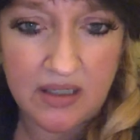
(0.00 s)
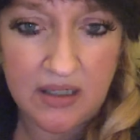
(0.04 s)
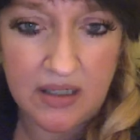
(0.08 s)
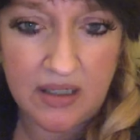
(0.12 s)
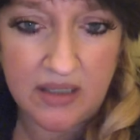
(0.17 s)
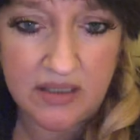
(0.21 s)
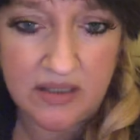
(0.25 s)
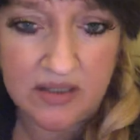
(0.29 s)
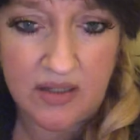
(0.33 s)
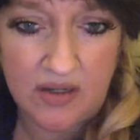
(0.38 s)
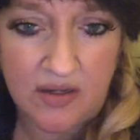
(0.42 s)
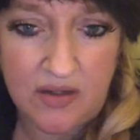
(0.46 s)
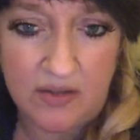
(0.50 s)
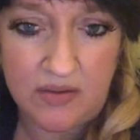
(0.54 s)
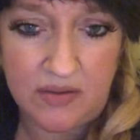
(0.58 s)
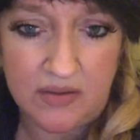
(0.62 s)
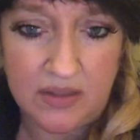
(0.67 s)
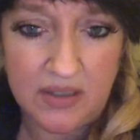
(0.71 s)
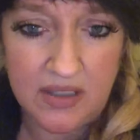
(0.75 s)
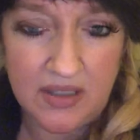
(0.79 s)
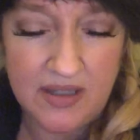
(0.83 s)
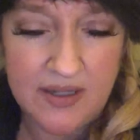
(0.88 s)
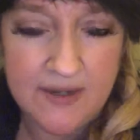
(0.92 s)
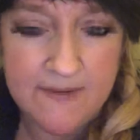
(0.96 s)
So,
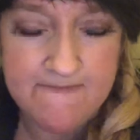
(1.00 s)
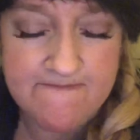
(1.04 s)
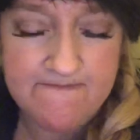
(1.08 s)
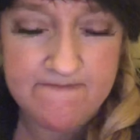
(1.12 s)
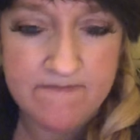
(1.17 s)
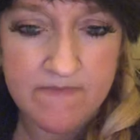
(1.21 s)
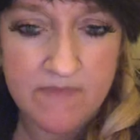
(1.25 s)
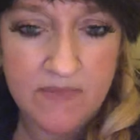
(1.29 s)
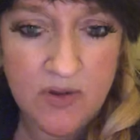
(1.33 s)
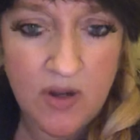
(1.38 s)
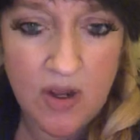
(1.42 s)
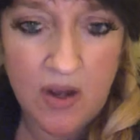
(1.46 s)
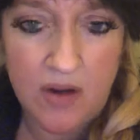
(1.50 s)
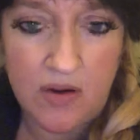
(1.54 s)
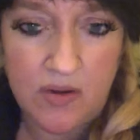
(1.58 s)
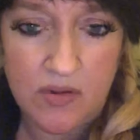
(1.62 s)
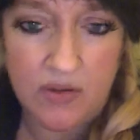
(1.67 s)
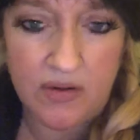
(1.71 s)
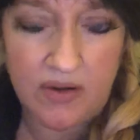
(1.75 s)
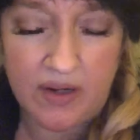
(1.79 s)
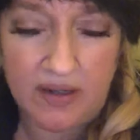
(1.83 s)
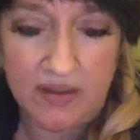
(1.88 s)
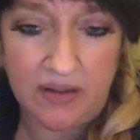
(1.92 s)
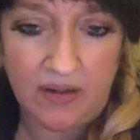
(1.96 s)
no,
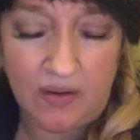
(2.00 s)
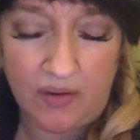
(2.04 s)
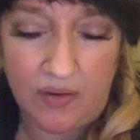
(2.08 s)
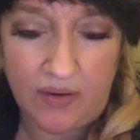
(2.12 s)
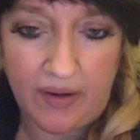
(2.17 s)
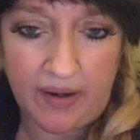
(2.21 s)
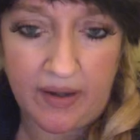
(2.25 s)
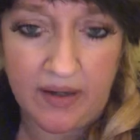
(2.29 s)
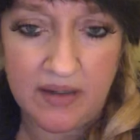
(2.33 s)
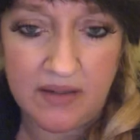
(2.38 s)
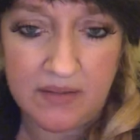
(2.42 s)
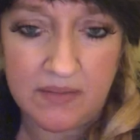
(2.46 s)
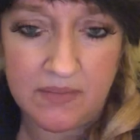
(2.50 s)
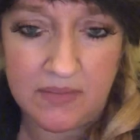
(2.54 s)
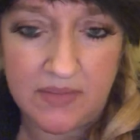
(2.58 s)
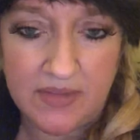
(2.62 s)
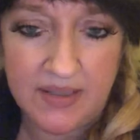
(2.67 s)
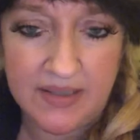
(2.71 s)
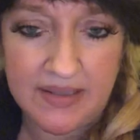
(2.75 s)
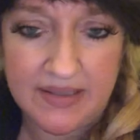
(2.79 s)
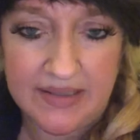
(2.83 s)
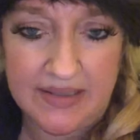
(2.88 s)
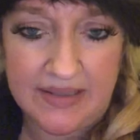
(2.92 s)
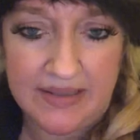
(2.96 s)
Kratom
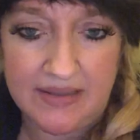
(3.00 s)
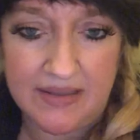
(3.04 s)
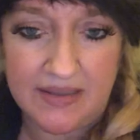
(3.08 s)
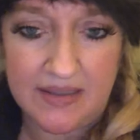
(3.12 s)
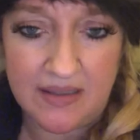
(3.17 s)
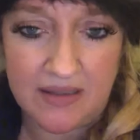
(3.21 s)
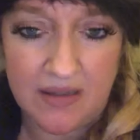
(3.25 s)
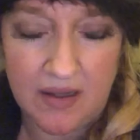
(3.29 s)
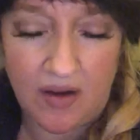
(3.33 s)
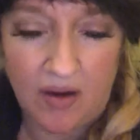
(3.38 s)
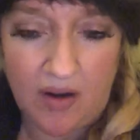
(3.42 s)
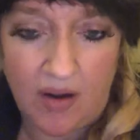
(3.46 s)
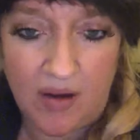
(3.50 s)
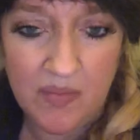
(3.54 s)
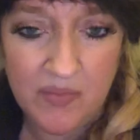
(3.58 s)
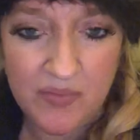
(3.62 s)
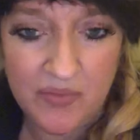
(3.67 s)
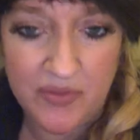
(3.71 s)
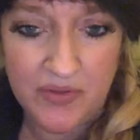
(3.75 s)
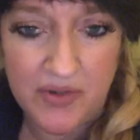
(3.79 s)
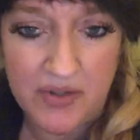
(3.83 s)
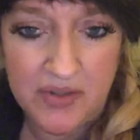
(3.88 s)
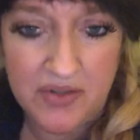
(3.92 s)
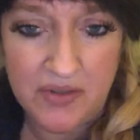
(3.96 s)
isn't
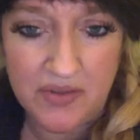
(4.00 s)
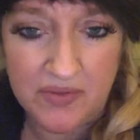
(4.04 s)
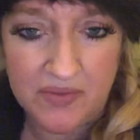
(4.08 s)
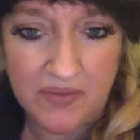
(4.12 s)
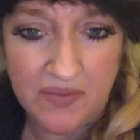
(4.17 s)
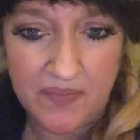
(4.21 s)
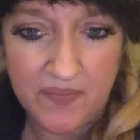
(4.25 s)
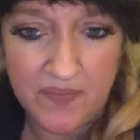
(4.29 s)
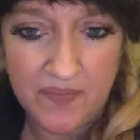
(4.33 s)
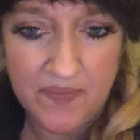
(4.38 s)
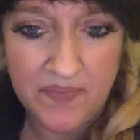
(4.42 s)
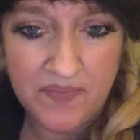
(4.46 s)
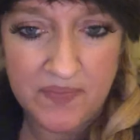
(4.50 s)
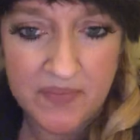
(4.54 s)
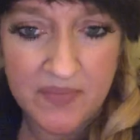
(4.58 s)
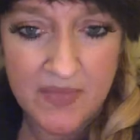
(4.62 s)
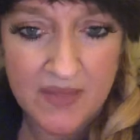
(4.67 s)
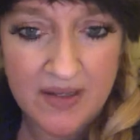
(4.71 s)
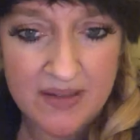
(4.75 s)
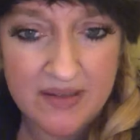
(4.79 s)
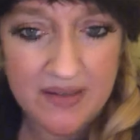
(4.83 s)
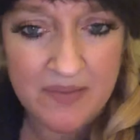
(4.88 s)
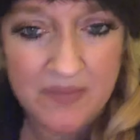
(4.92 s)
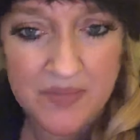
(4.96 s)
harmful.
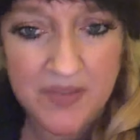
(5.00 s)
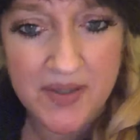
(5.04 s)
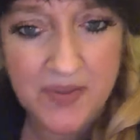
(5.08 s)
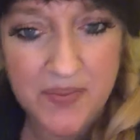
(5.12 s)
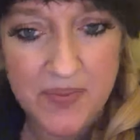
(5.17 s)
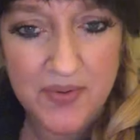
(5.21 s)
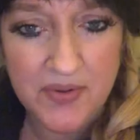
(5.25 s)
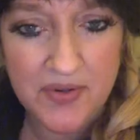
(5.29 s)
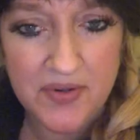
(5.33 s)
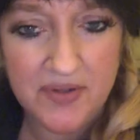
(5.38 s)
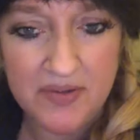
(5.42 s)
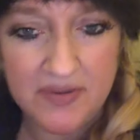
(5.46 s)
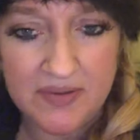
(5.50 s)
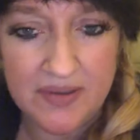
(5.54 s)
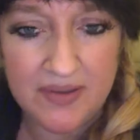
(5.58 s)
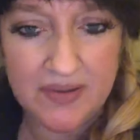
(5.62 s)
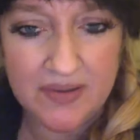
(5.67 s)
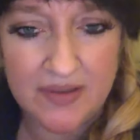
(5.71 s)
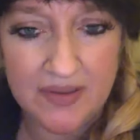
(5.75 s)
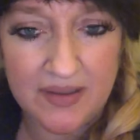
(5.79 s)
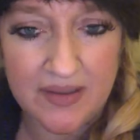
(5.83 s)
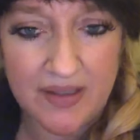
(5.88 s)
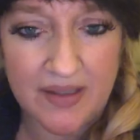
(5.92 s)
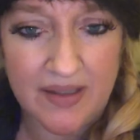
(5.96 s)
Some people
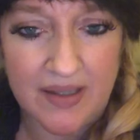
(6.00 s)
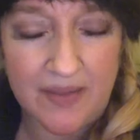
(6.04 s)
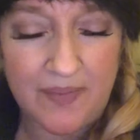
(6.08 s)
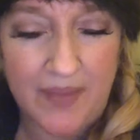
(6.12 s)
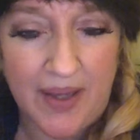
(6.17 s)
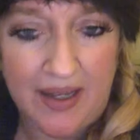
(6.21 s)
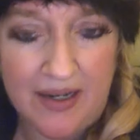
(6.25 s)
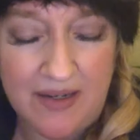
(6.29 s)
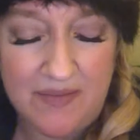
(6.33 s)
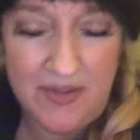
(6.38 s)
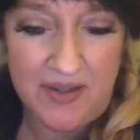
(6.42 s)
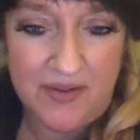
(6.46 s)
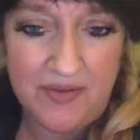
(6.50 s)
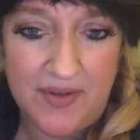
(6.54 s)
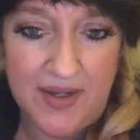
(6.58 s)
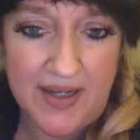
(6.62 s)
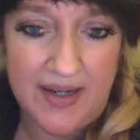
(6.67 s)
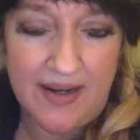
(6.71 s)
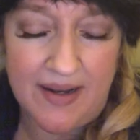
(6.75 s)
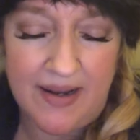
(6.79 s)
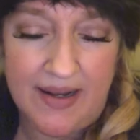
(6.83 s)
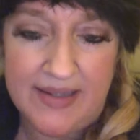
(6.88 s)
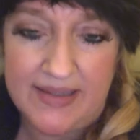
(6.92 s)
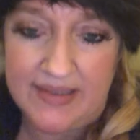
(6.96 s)
get mad at me
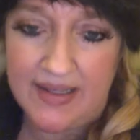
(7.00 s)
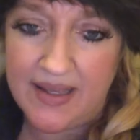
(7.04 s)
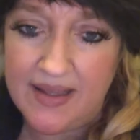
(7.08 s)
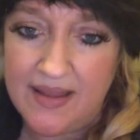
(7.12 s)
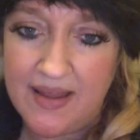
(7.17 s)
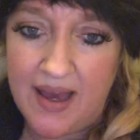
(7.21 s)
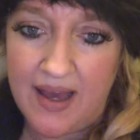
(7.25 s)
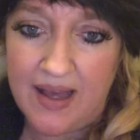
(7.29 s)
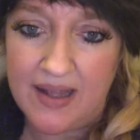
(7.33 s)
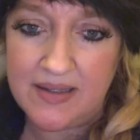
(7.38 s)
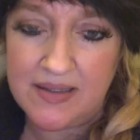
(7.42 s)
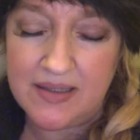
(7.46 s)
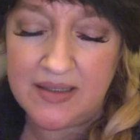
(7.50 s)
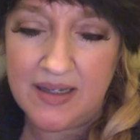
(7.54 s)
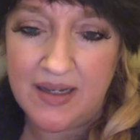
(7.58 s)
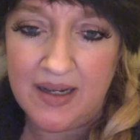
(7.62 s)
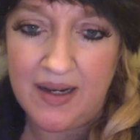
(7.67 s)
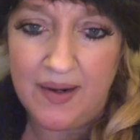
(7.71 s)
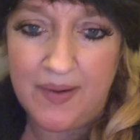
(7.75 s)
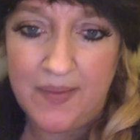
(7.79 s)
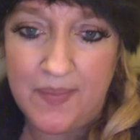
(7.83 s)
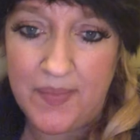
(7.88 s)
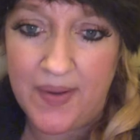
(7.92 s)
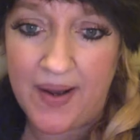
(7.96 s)
when I say that,
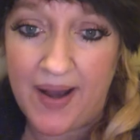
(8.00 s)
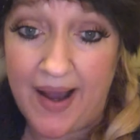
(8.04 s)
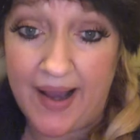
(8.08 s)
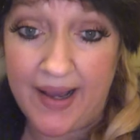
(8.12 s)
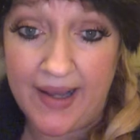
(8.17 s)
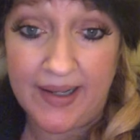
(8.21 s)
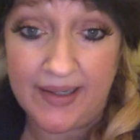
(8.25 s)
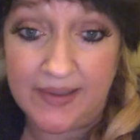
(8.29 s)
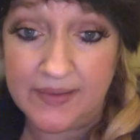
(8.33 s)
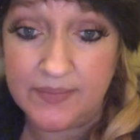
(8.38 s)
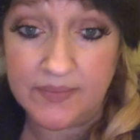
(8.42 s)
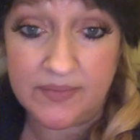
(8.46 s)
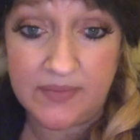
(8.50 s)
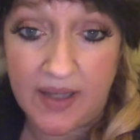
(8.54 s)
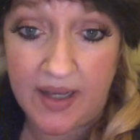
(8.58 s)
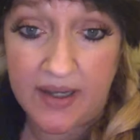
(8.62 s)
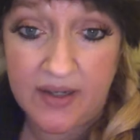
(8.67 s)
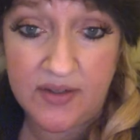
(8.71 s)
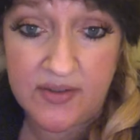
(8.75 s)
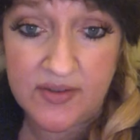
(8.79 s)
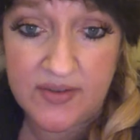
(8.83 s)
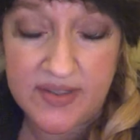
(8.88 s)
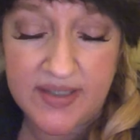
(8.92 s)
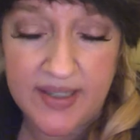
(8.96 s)
but I
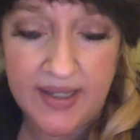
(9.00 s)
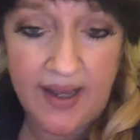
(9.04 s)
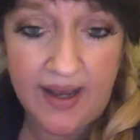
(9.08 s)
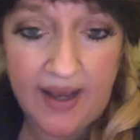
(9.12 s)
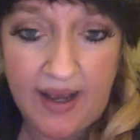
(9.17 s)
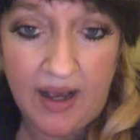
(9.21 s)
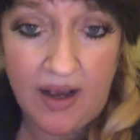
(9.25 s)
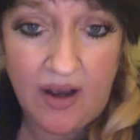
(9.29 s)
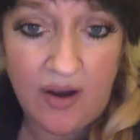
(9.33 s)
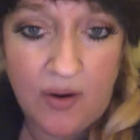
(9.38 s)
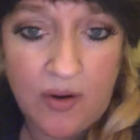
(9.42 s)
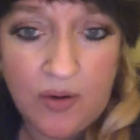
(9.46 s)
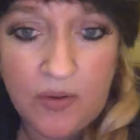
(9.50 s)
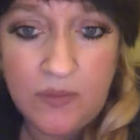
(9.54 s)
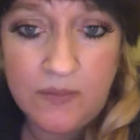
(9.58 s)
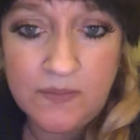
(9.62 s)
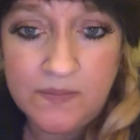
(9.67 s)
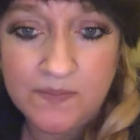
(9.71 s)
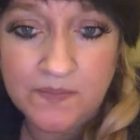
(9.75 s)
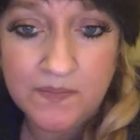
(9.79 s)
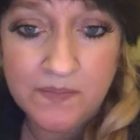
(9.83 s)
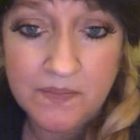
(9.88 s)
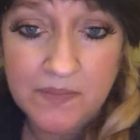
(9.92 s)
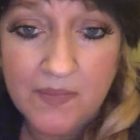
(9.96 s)
don't see how
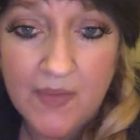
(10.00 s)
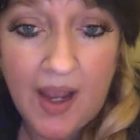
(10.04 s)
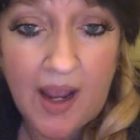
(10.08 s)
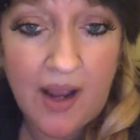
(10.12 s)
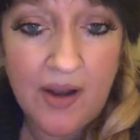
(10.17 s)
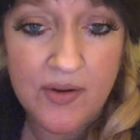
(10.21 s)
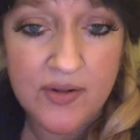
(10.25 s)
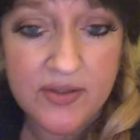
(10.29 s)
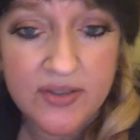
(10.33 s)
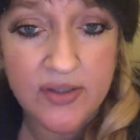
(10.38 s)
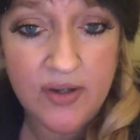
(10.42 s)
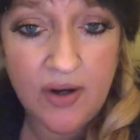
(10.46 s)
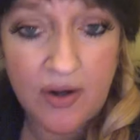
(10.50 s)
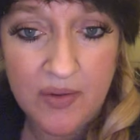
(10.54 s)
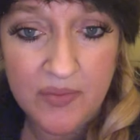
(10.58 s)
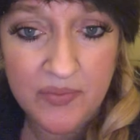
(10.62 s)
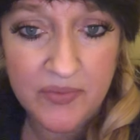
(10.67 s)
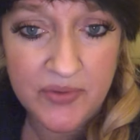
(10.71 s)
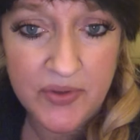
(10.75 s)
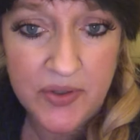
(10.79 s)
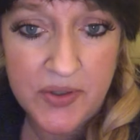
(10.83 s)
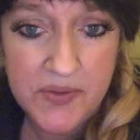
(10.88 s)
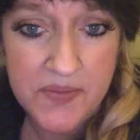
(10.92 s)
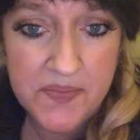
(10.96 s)
is it
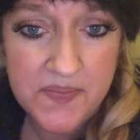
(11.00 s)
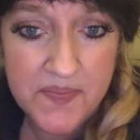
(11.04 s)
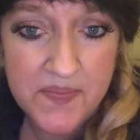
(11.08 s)
harmful?